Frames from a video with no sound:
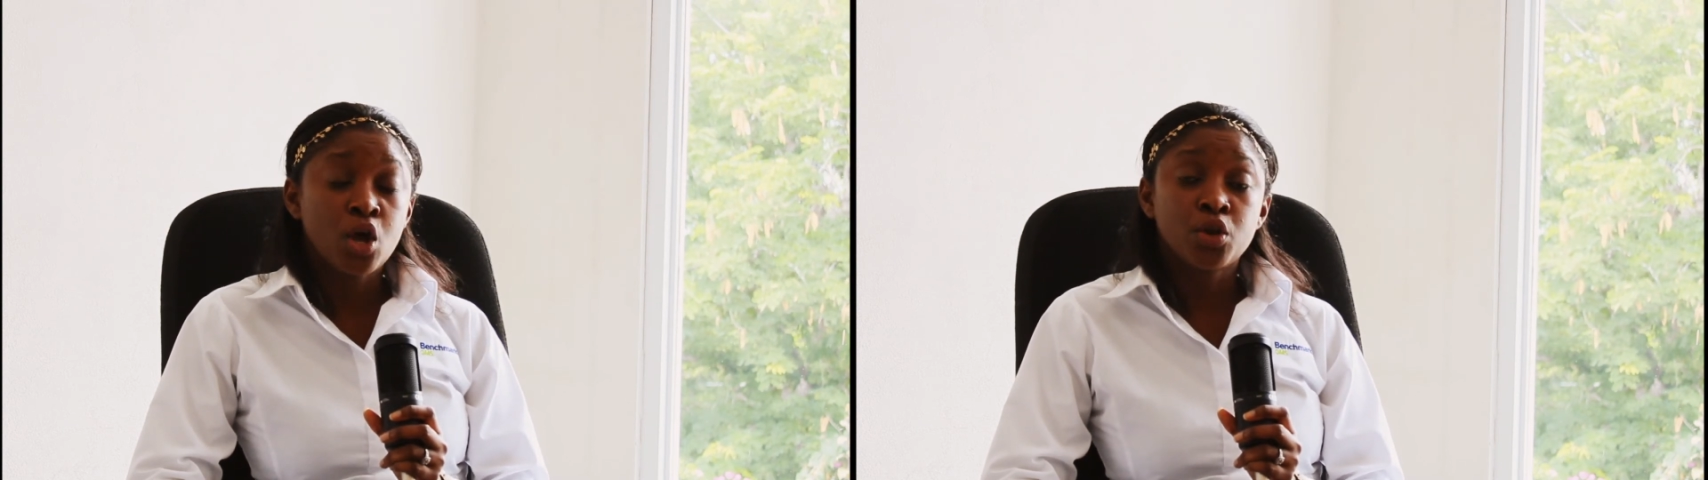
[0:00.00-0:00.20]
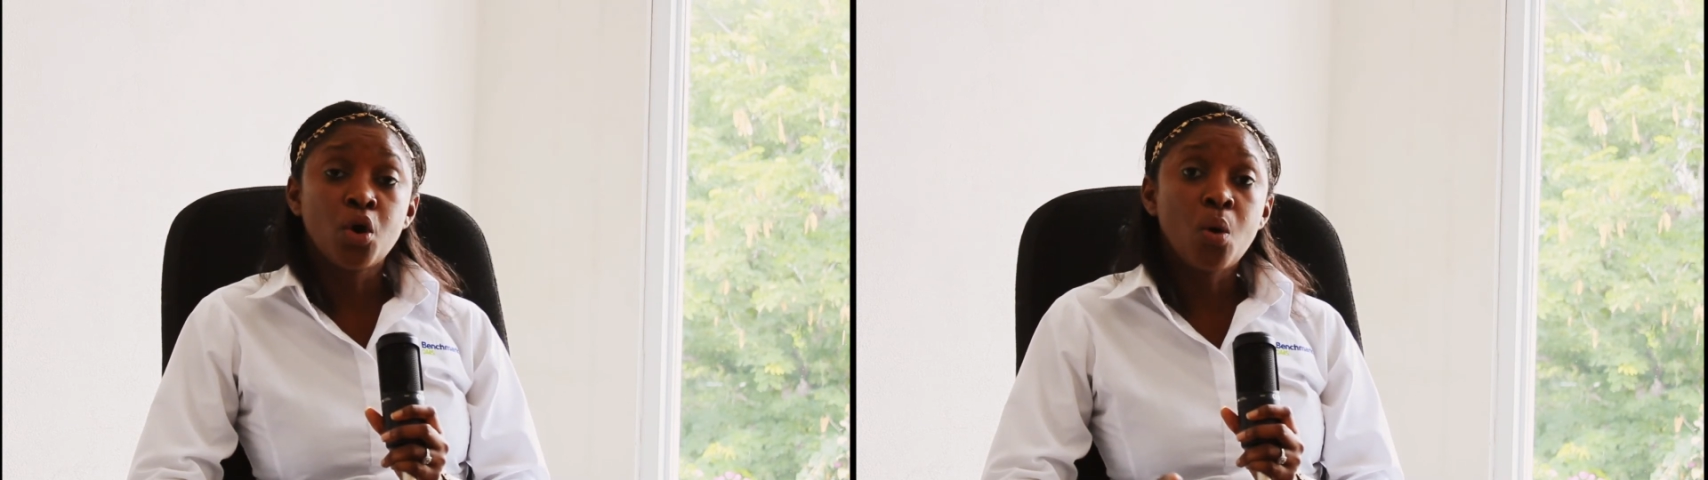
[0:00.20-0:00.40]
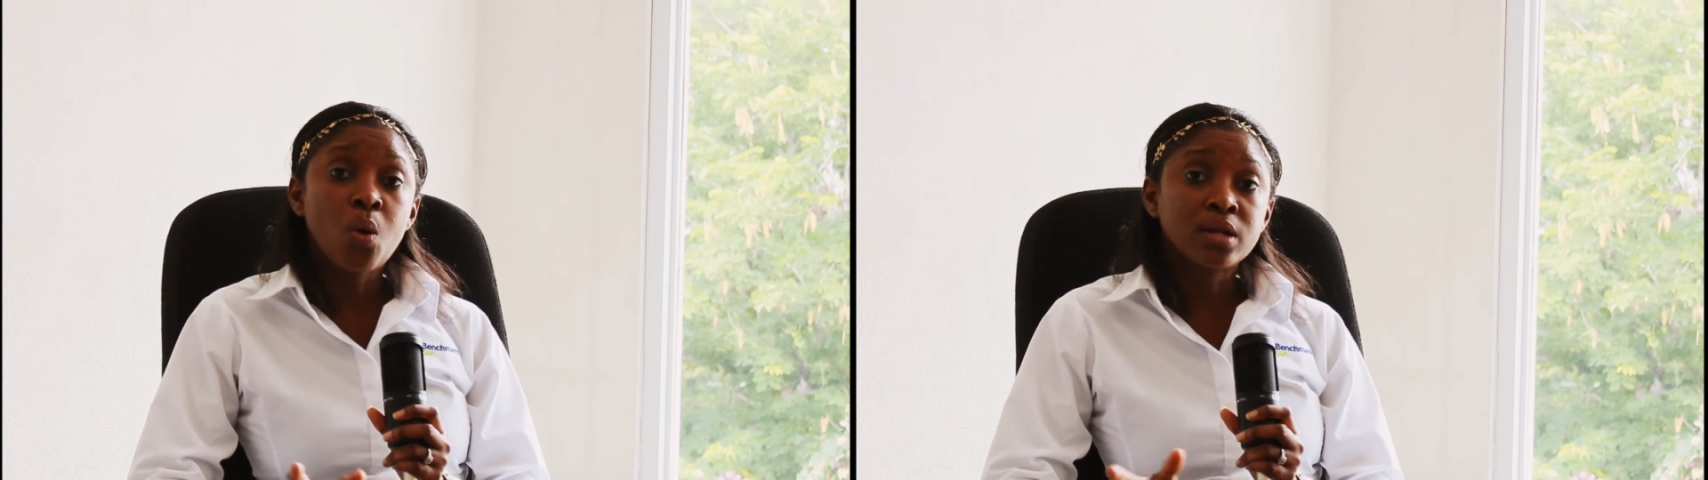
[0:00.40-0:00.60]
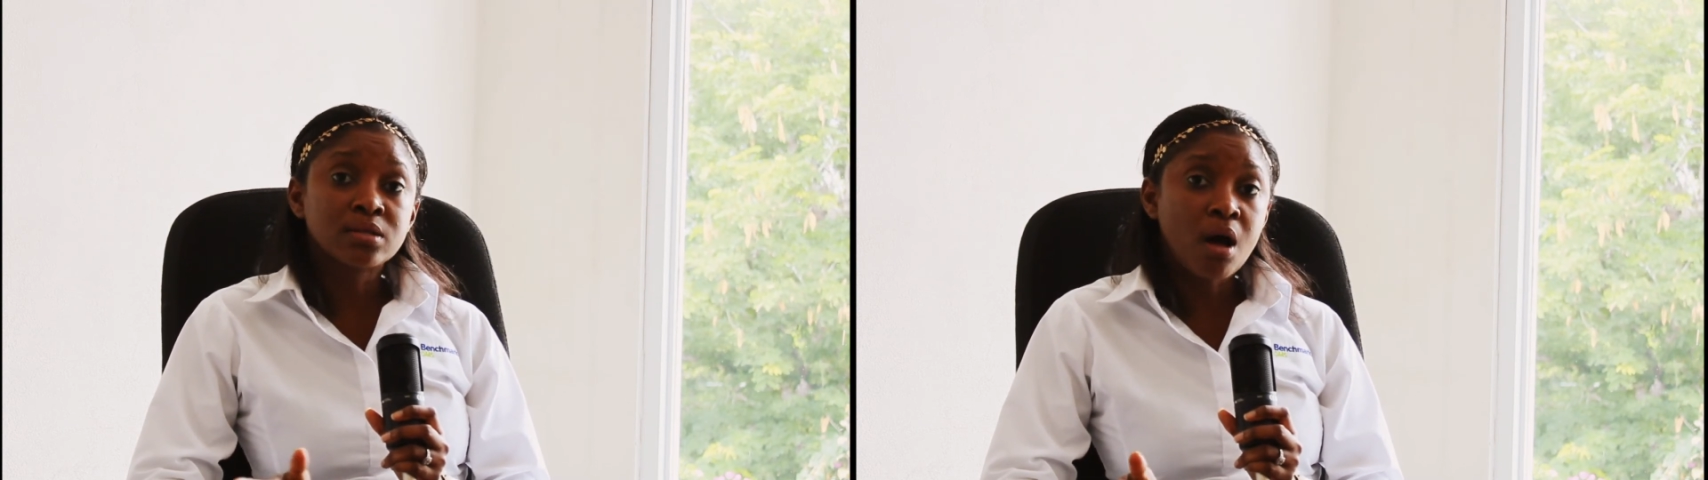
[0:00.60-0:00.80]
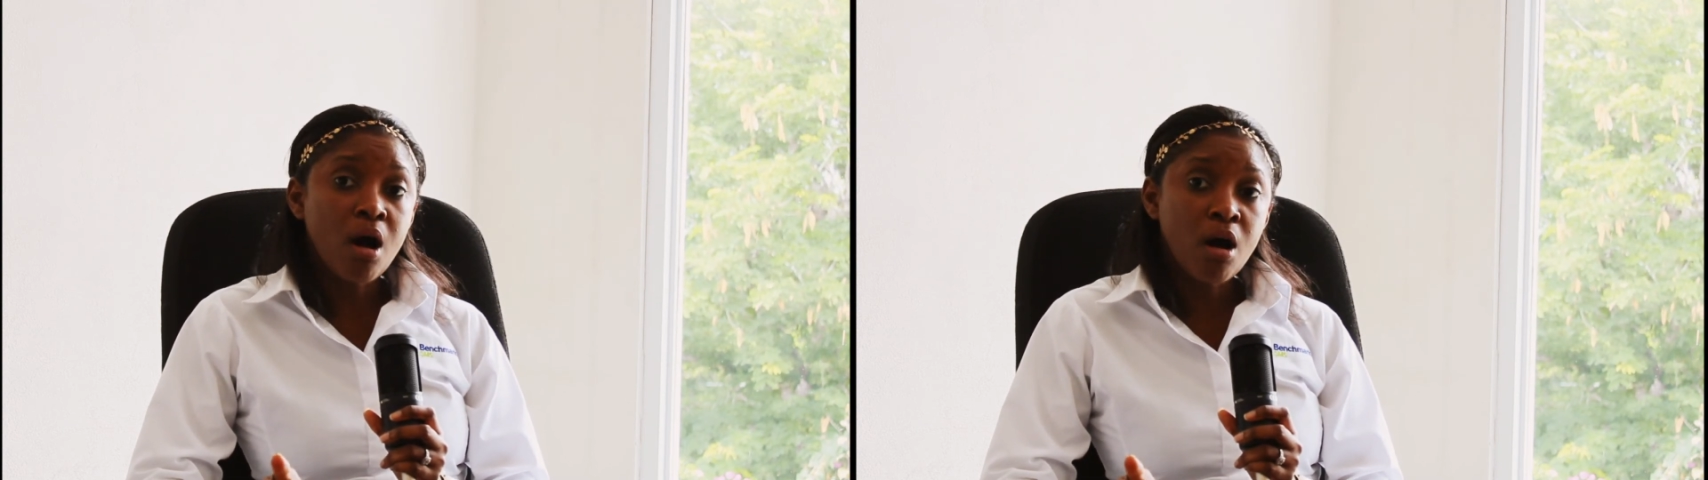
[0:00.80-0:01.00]
Now,
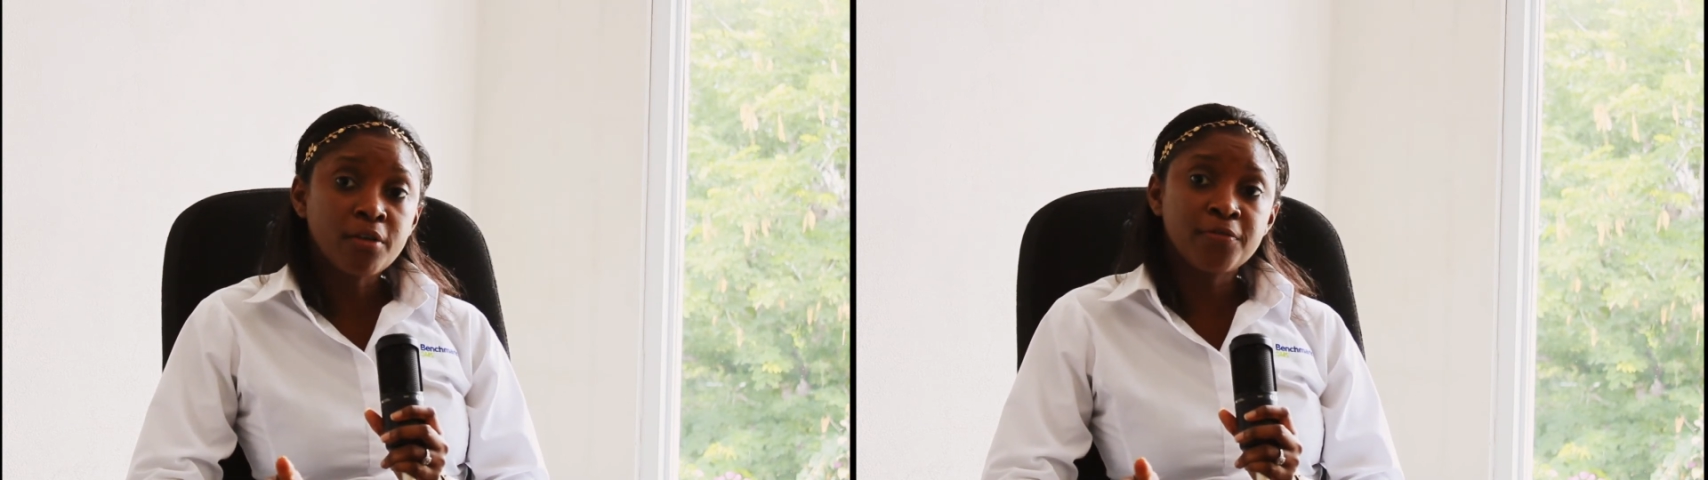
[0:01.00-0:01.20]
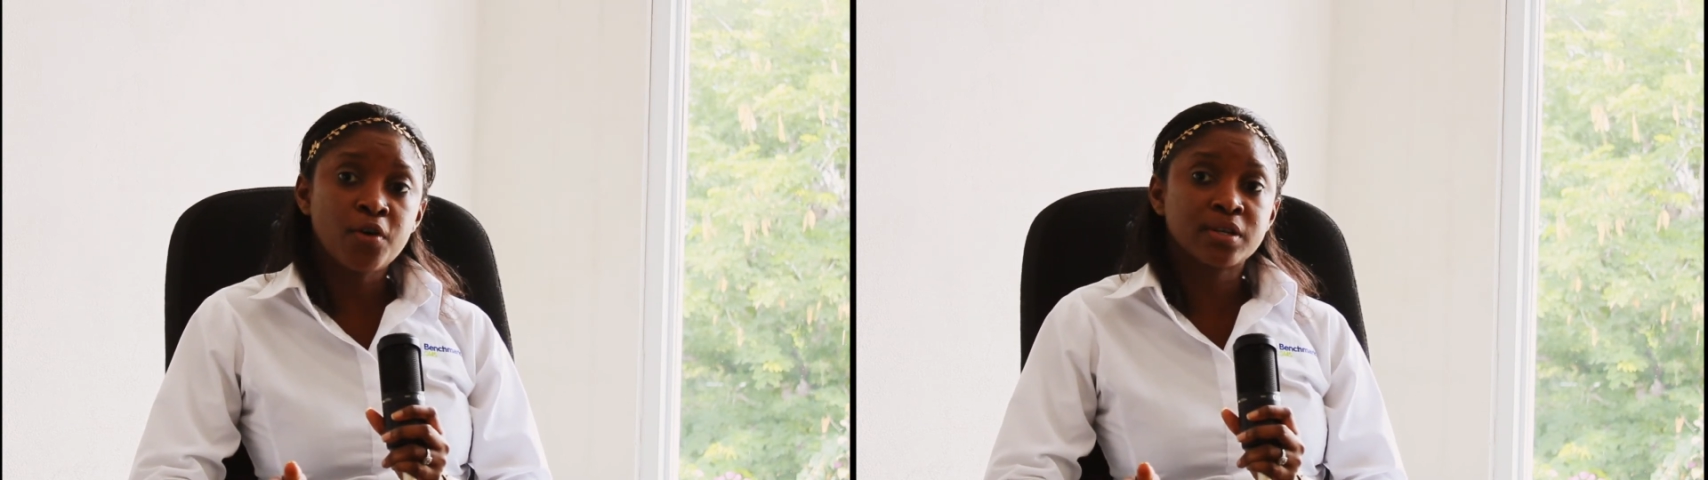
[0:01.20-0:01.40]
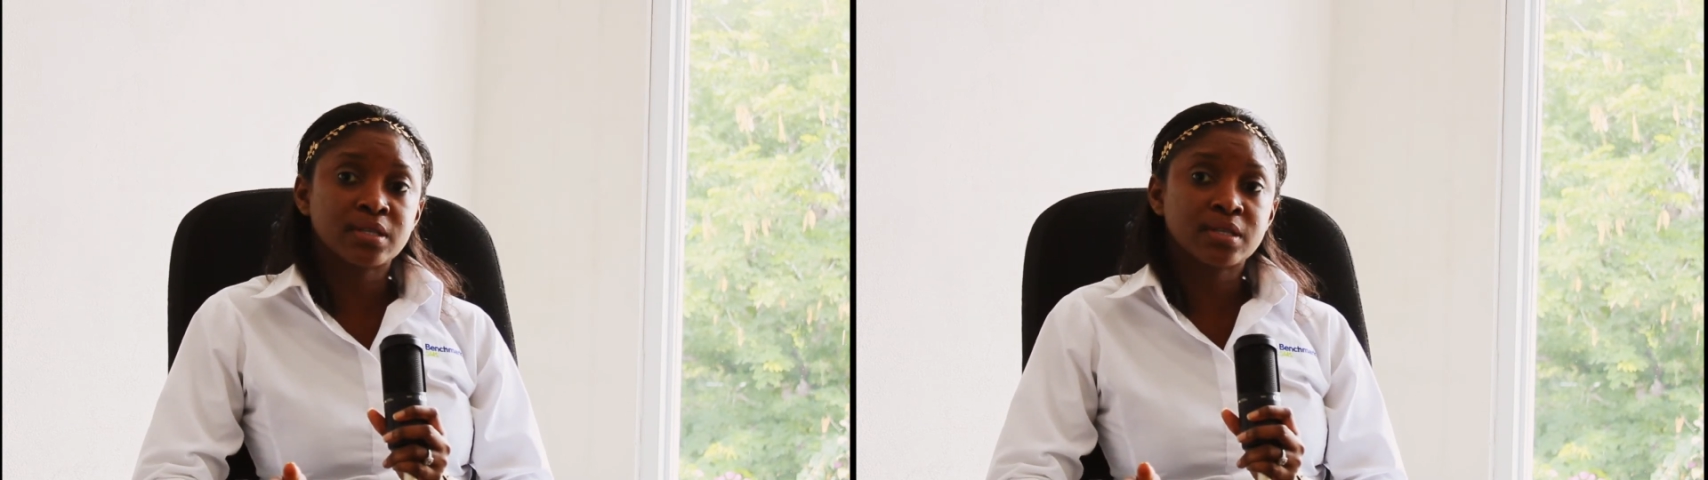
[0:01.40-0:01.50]
once all 4